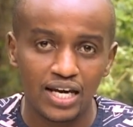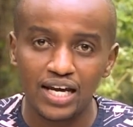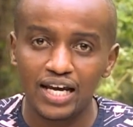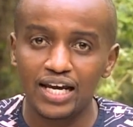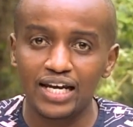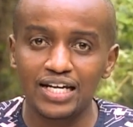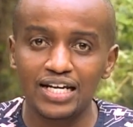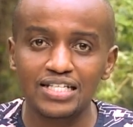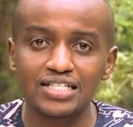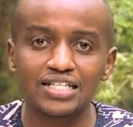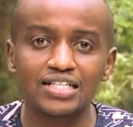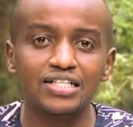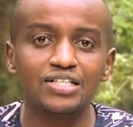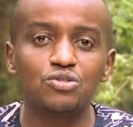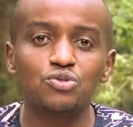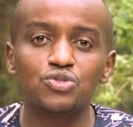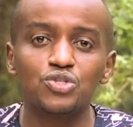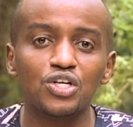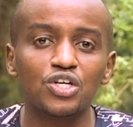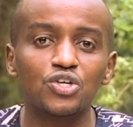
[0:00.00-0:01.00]
It doesn't need
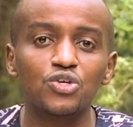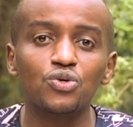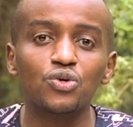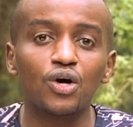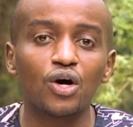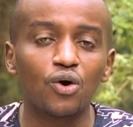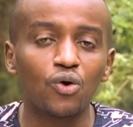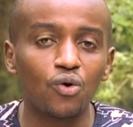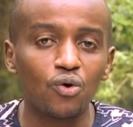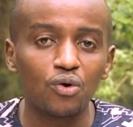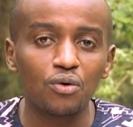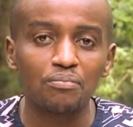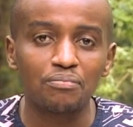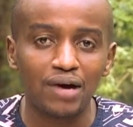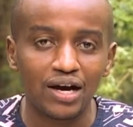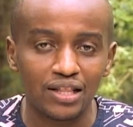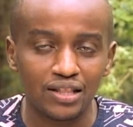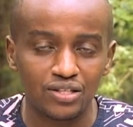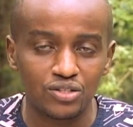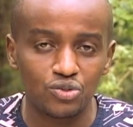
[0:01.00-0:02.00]
to take you a whole
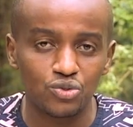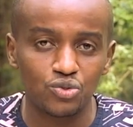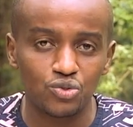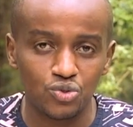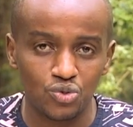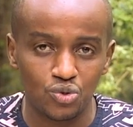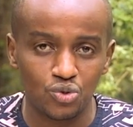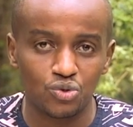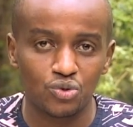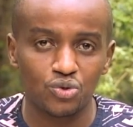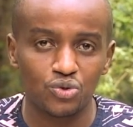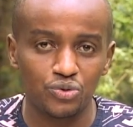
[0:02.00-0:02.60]
month to do so.